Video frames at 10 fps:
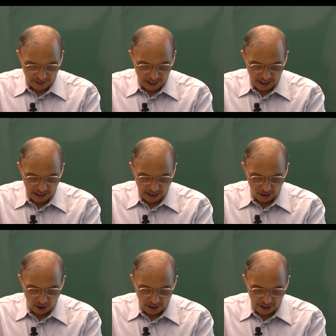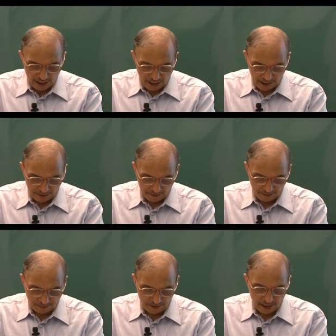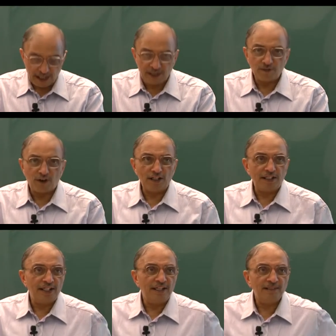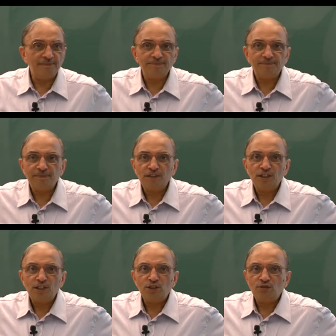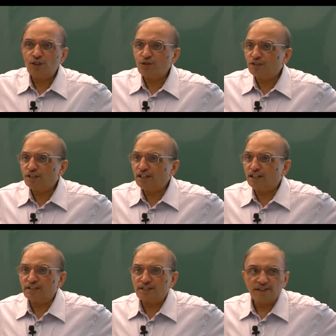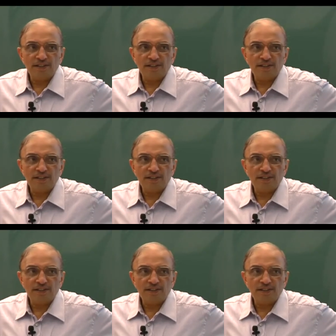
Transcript: and it is already 8.40. So, what do you suggest?